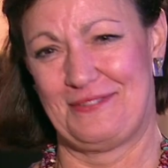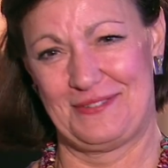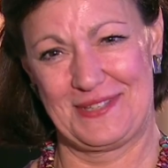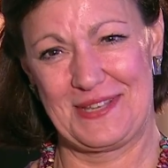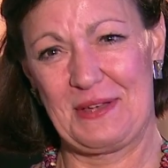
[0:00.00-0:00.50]

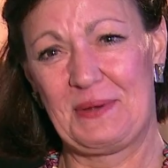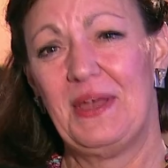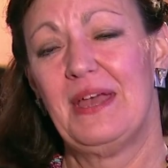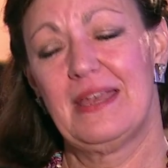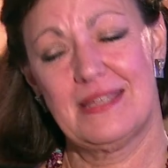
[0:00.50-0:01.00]
So
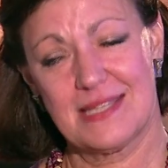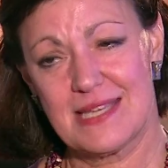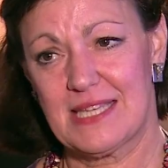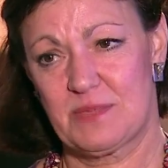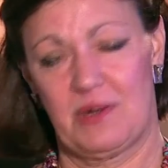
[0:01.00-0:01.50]
it's
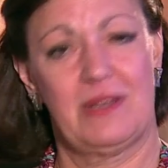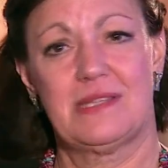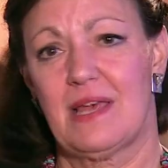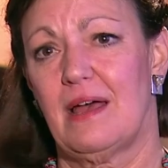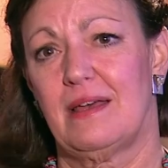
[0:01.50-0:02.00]
desperately
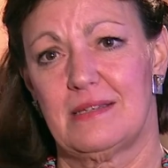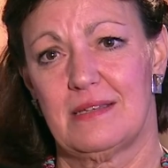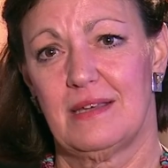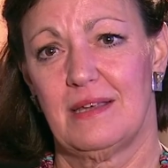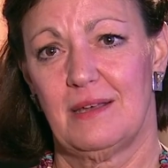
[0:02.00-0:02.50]
sad,
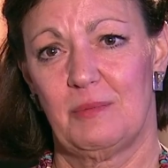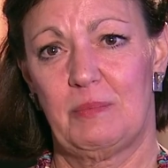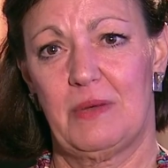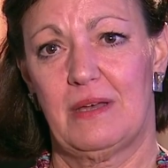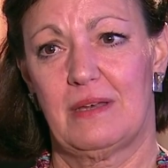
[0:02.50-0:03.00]

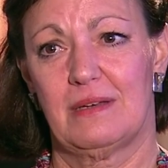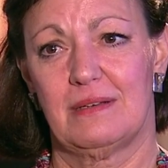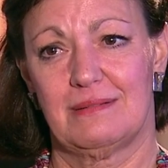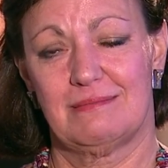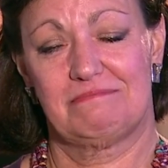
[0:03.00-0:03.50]
but
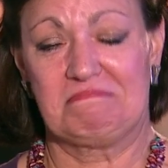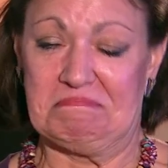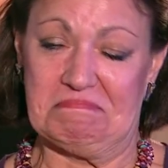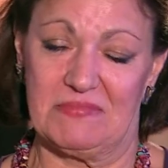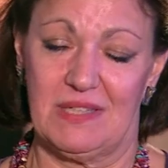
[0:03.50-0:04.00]

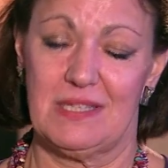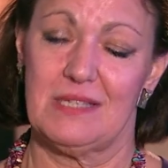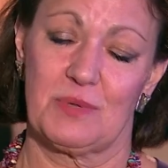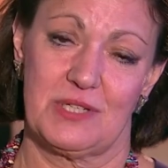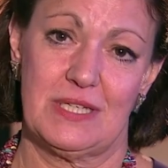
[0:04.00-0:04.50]
it
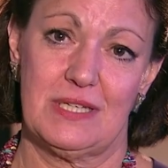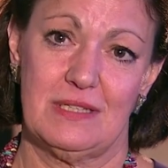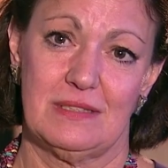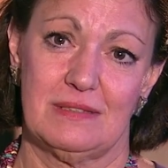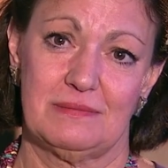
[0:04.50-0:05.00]
is what it is.